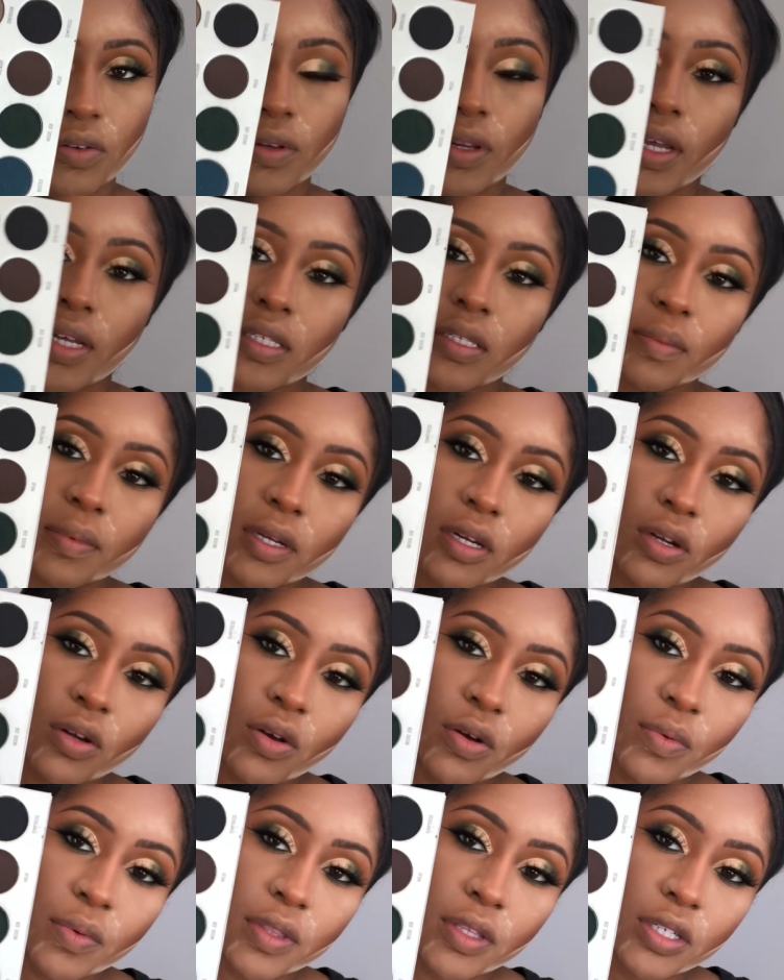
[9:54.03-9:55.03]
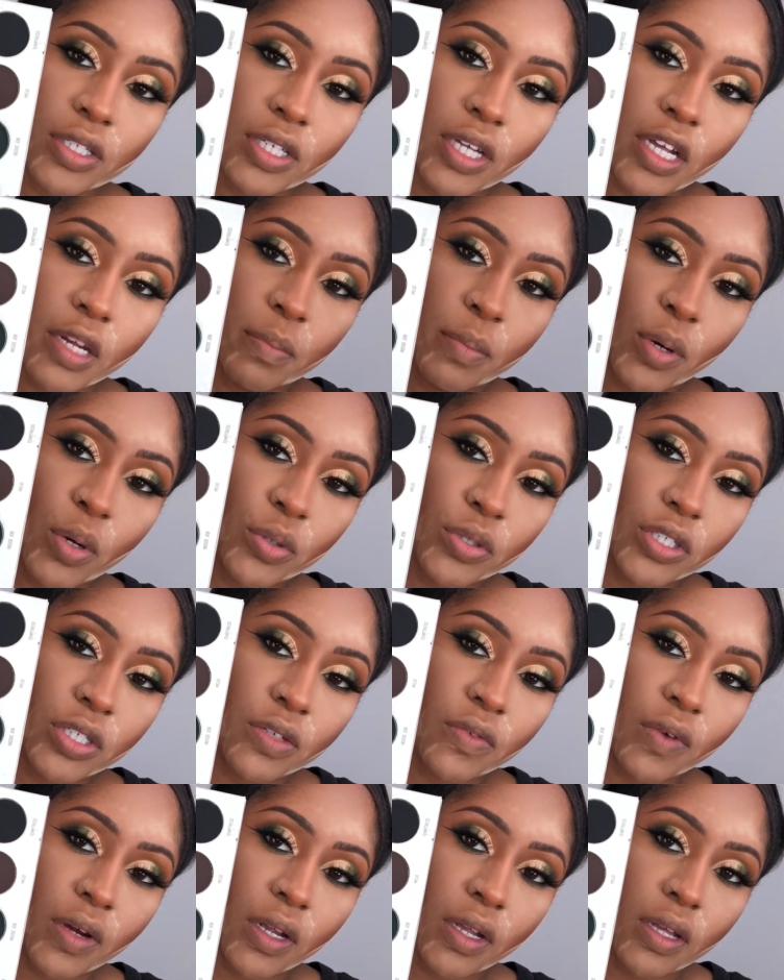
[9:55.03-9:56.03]
next I'm gonna go in with the shade Potion
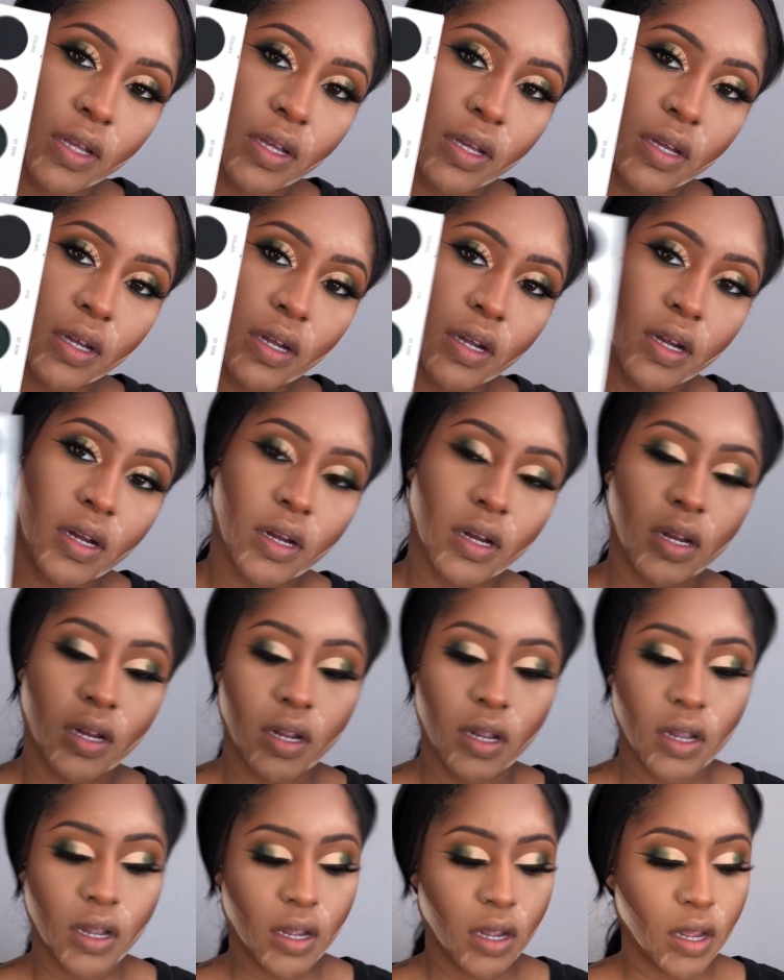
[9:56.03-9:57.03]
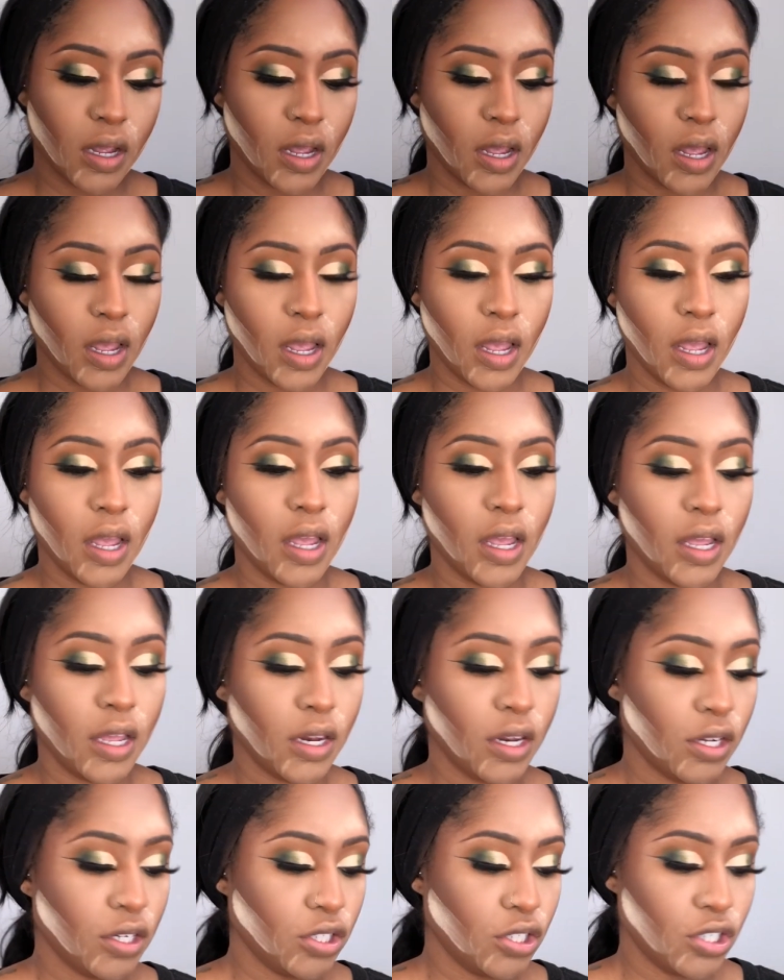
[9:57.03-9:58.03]
right here, and
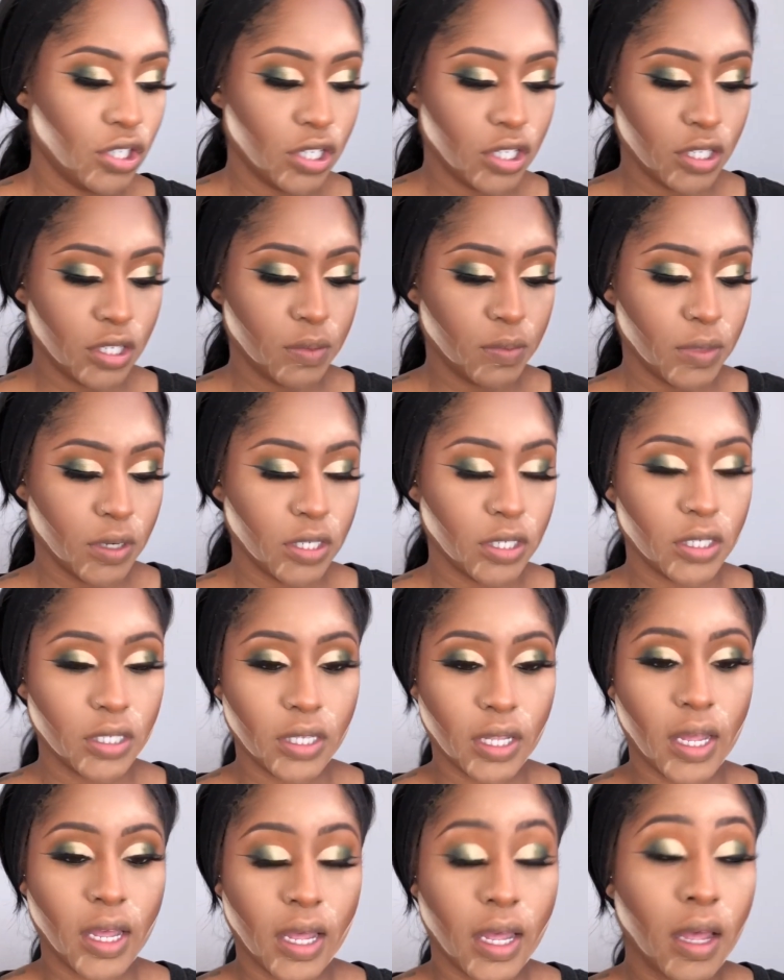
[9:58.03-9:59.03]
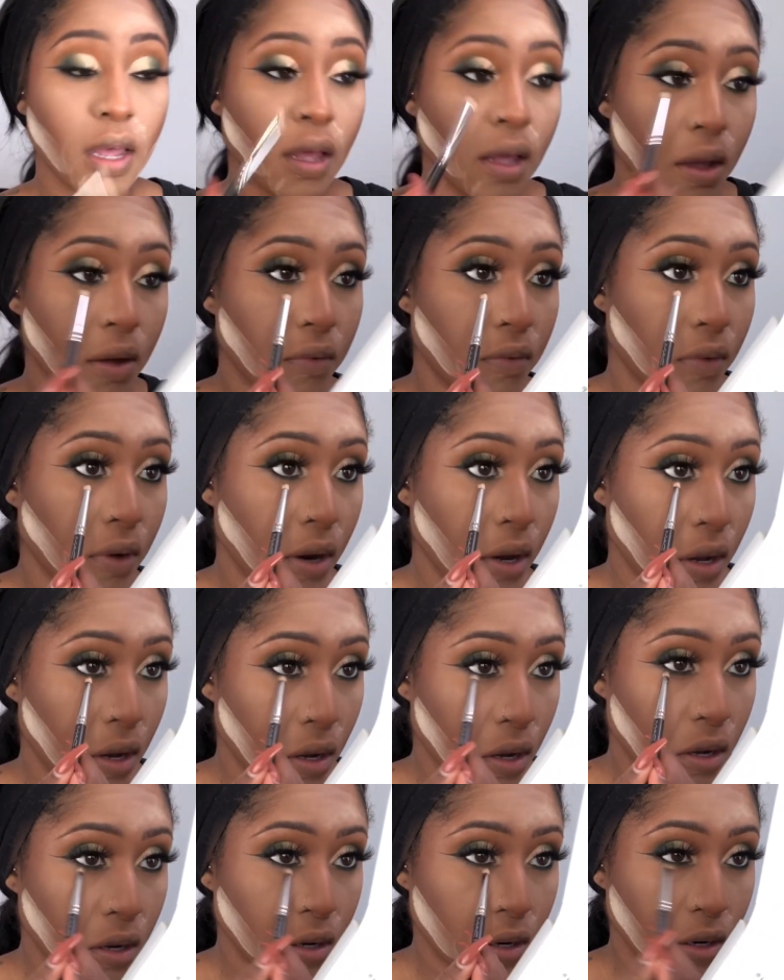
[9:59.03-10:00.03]
just smudge that right
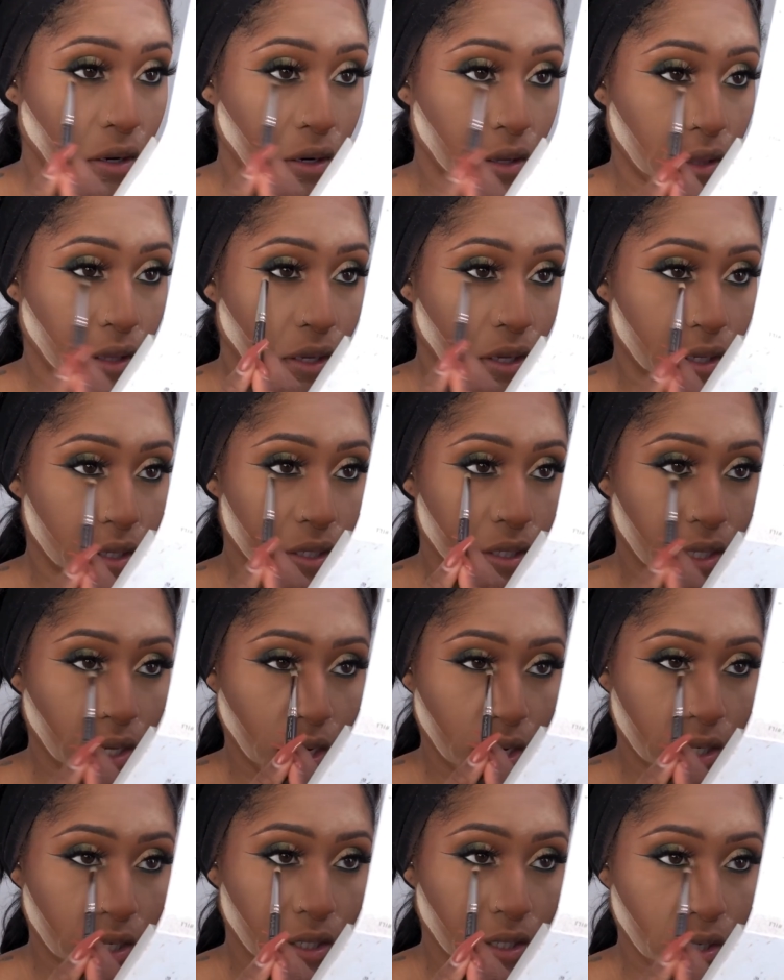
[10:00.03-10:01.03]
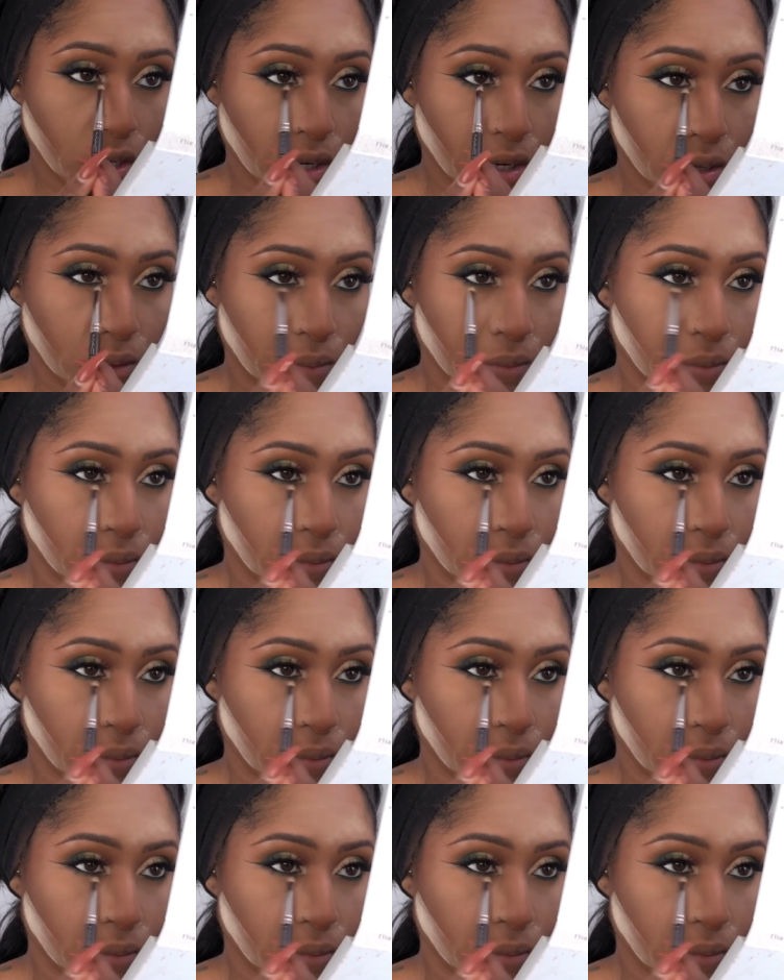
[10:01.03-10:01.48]
under the inside job.